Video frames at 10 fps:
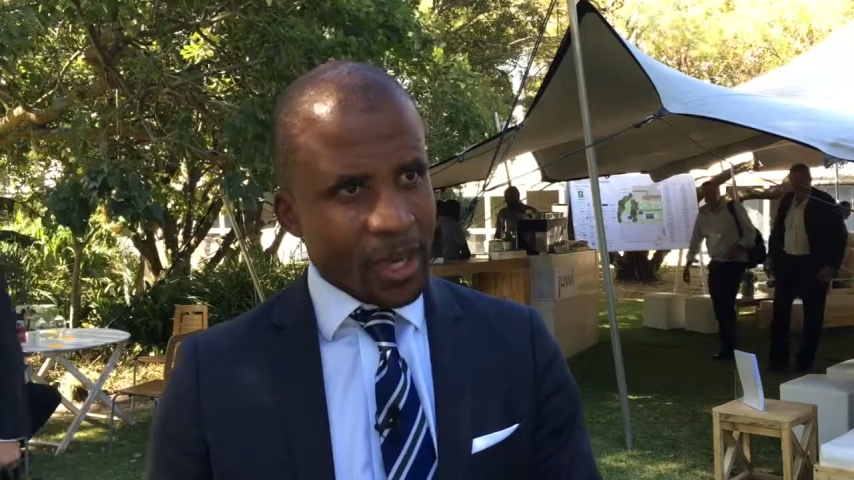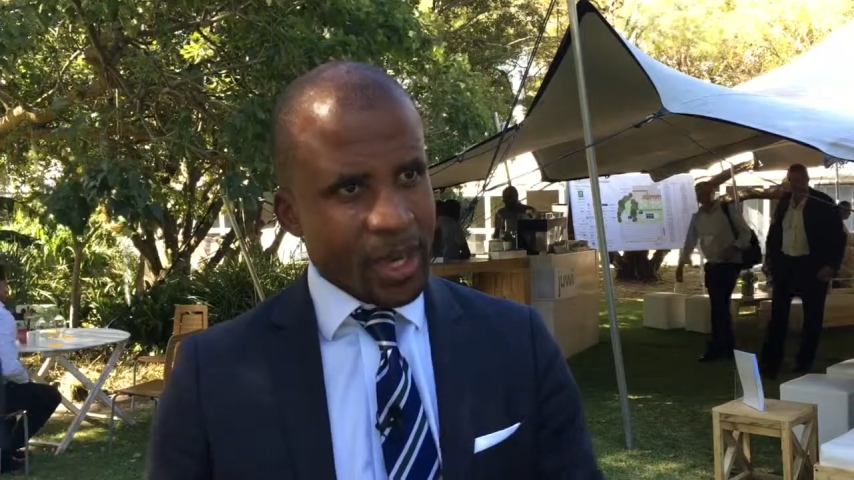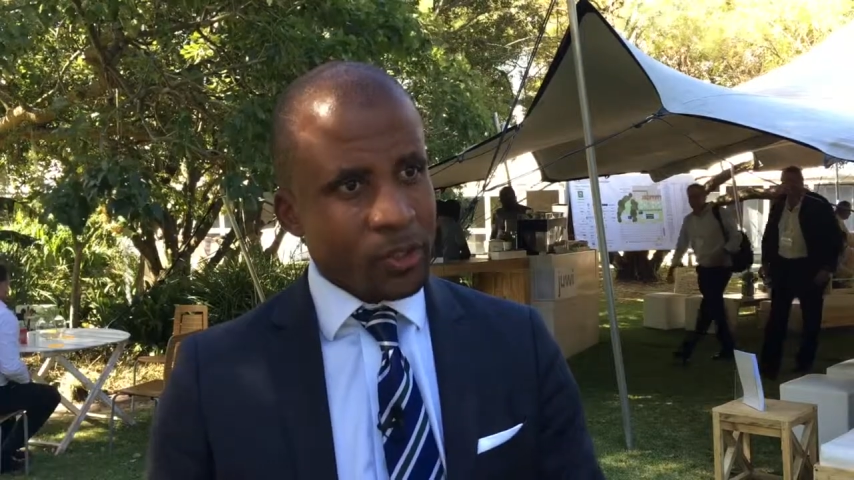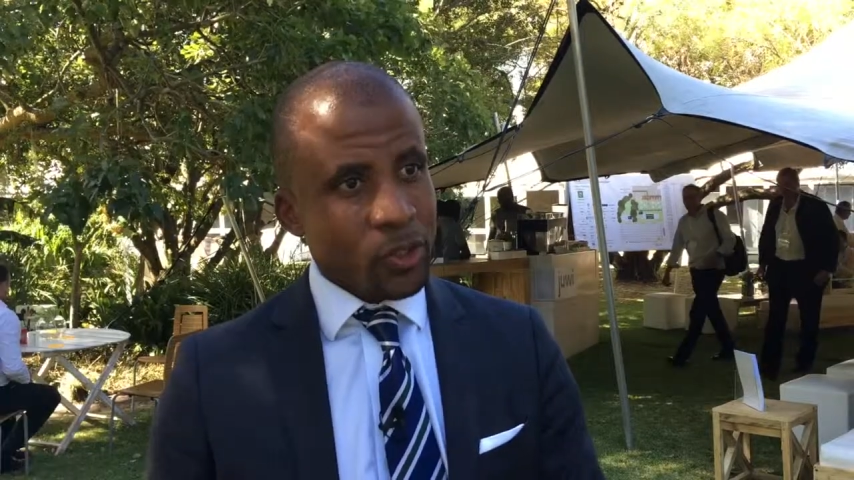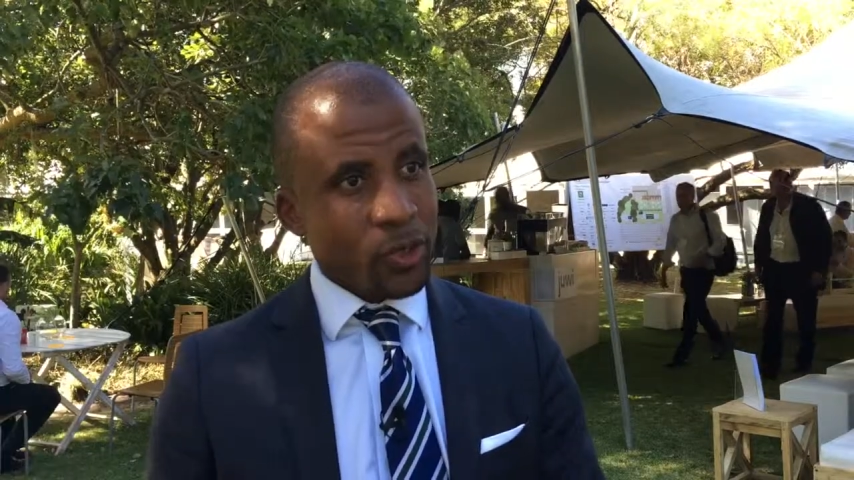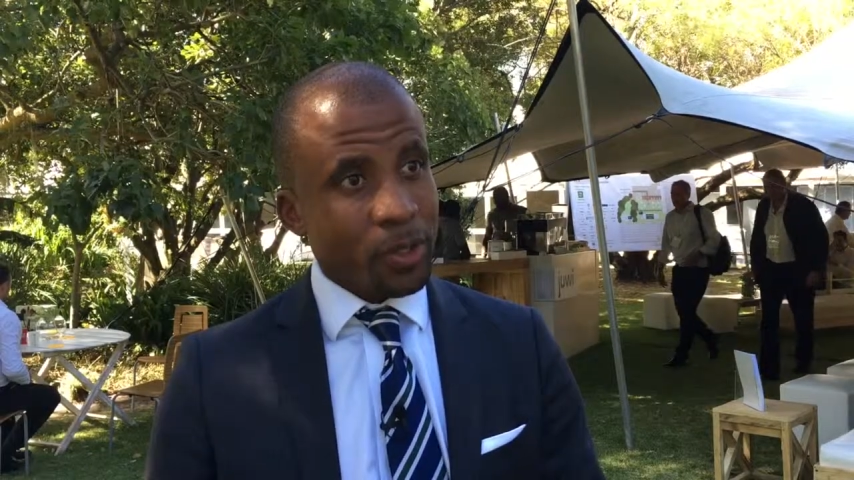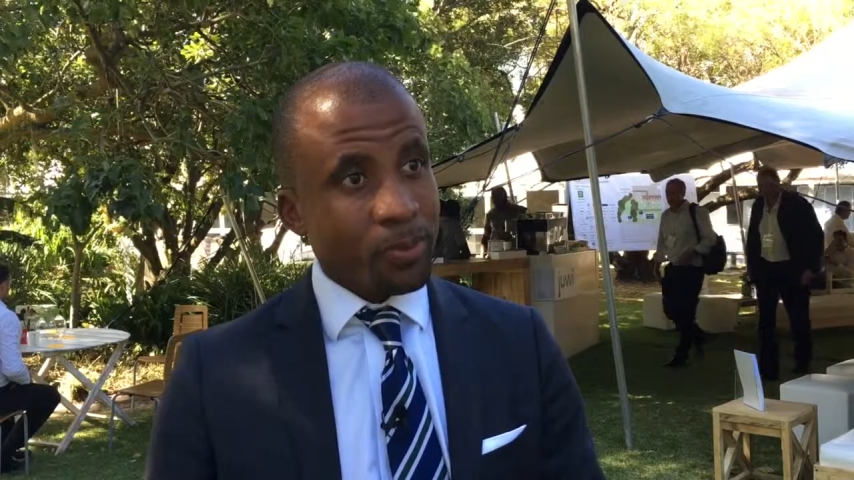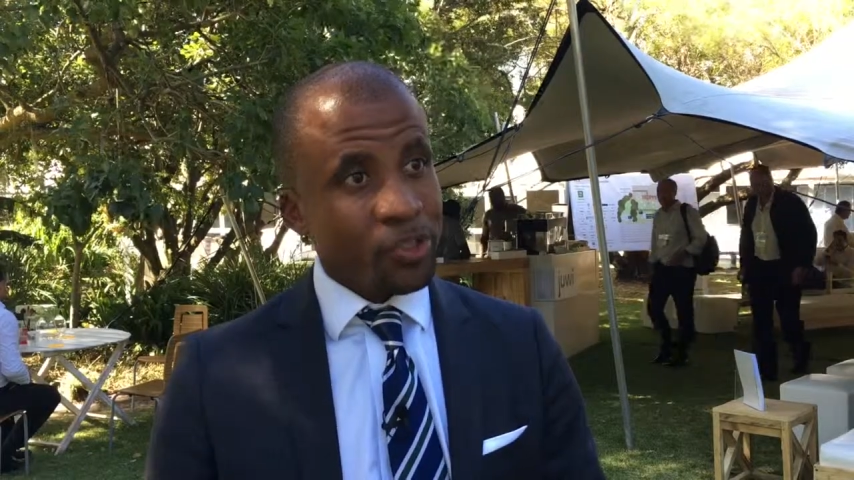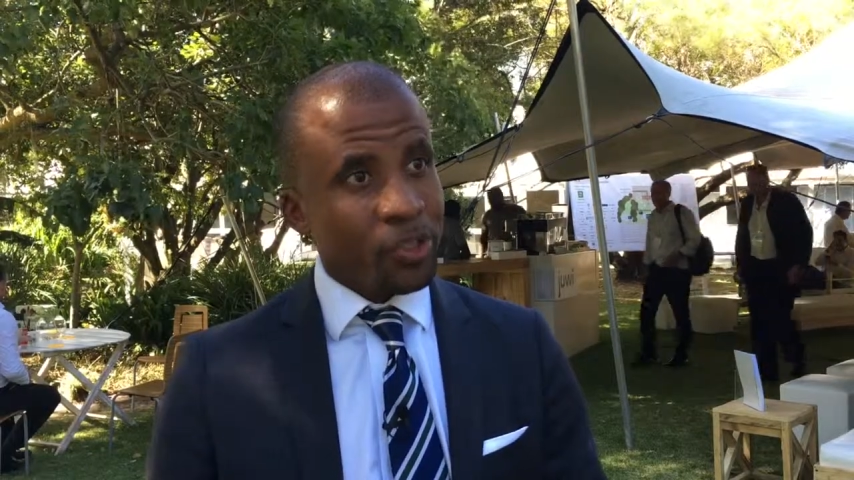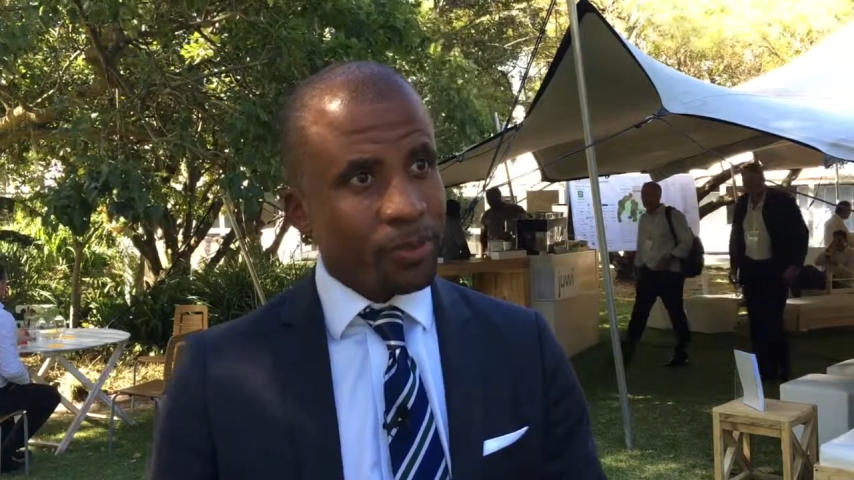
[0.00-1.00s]
and to do it
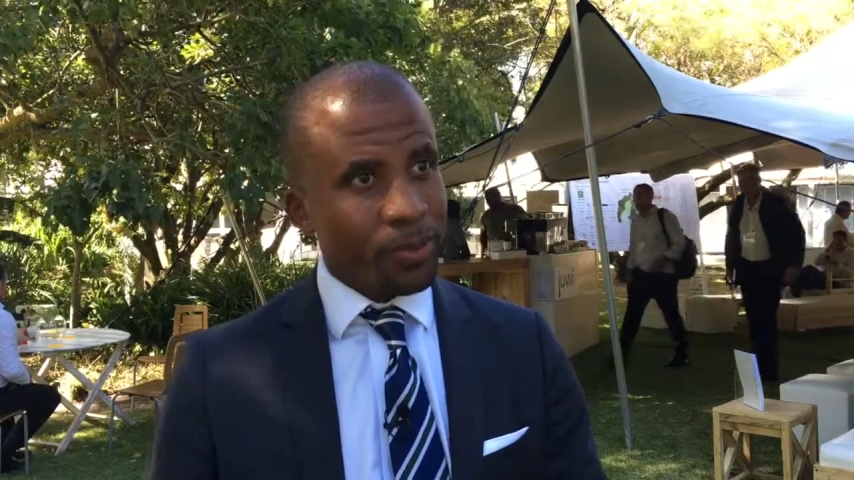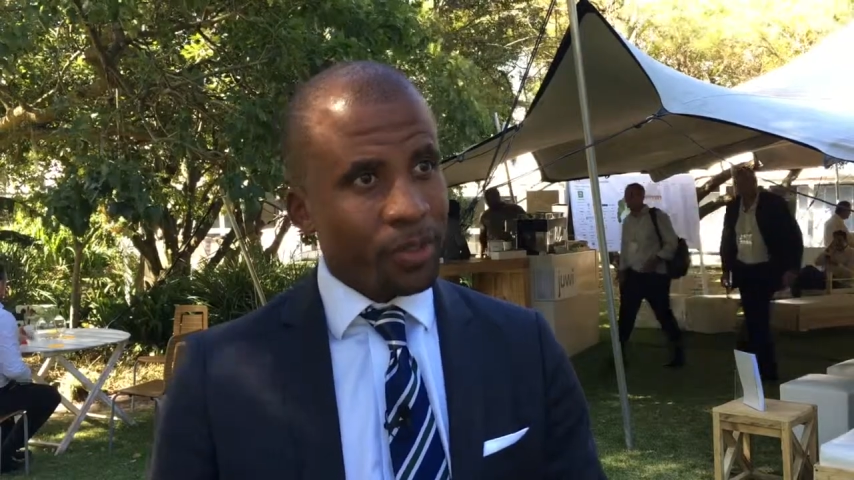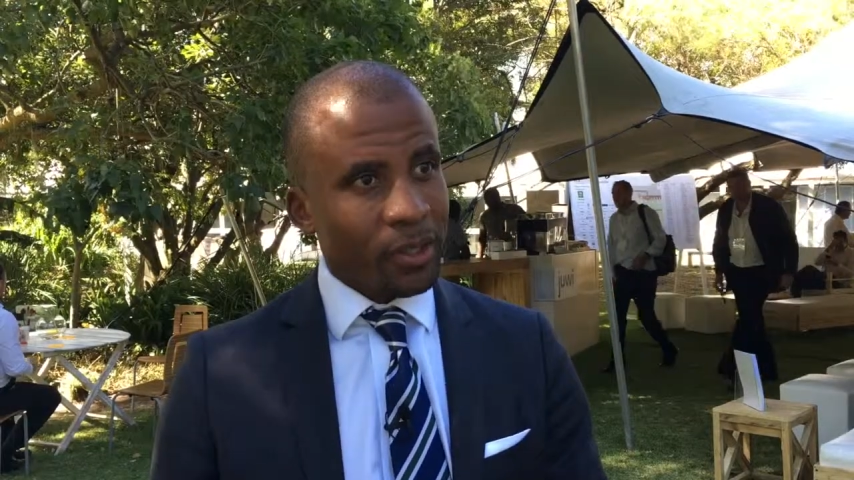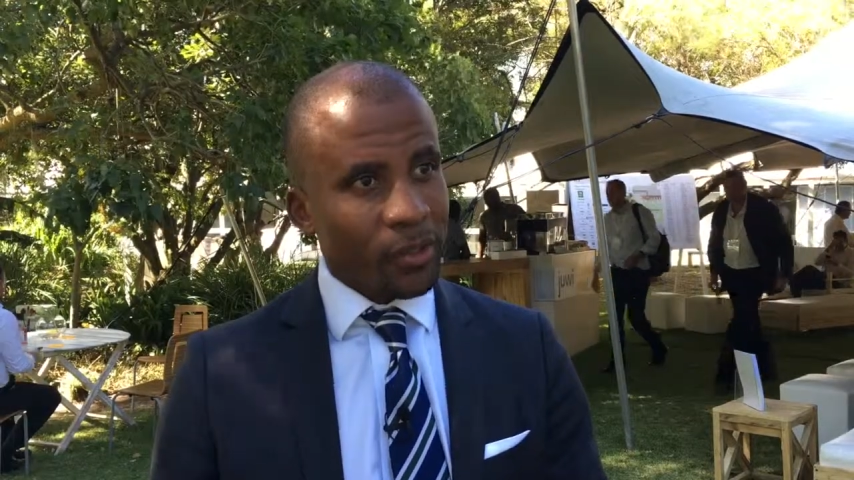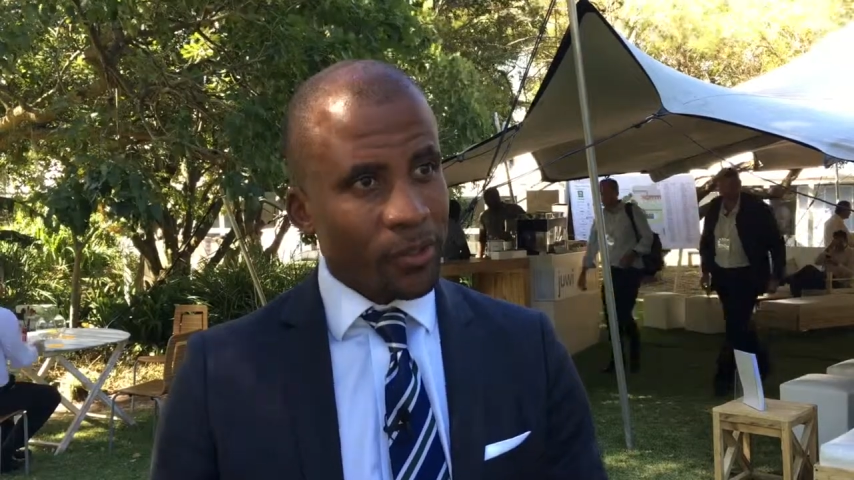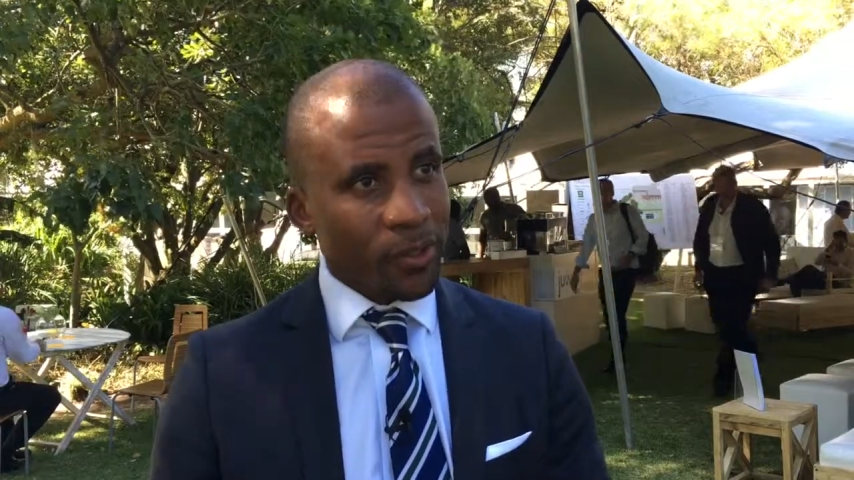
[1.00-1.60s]
much cheaper than it would